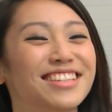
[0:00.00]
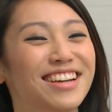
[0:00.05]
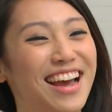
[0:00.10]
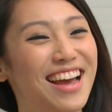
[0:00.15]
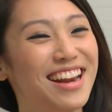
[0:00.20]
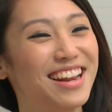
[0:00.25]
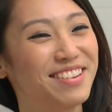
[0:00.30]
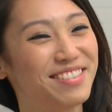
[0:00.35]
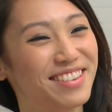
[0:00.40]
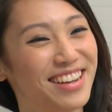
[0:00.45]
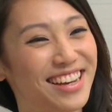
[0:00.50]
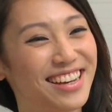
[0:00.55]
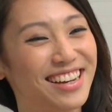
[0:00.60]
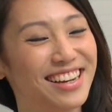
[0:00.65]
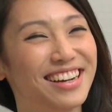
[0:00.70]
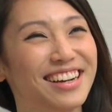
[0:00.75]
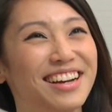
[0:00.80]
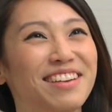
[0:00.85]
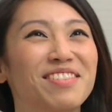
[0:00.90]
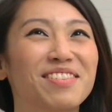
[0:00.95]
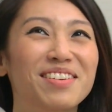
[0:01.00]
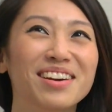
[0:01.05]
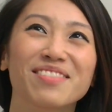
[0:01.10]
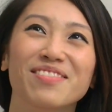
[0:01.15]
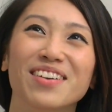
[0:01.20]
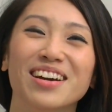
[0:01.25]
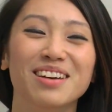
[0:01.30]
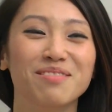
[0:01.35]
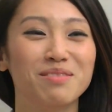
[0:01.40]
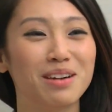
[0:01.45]
So anyway, if you want to
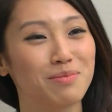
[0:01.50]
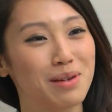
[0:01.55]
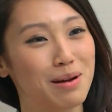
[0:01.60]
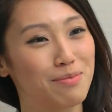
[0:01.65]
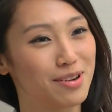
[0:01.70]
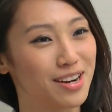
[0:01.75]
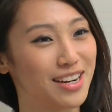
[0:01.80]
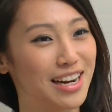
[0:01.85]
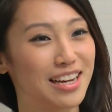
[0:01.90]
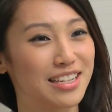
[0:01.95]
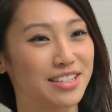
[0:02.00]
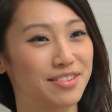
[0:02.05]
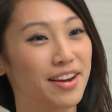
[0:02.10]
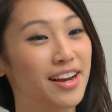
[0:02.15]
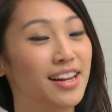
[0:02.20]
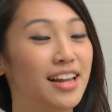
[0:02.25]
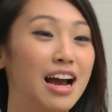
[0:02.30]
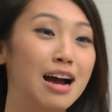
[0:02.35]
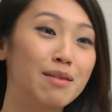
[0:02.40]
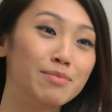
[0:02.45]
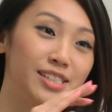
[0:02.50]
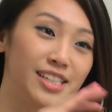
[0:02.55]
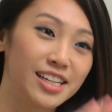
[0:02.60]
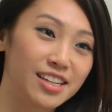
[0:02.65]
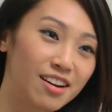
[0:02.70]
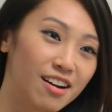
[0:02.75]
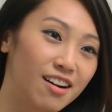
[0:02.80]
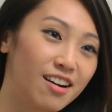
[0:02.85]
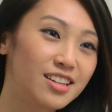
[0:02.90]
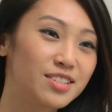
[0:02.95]
find out more about products, right, like how much they
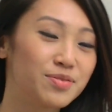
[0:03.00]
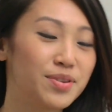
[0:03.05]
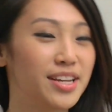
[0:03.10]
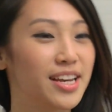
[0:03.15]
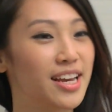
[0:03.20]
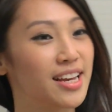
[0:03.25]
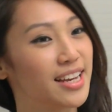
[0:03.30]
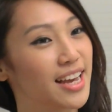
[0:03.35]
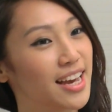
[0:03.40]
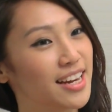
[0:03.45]
cost, where you can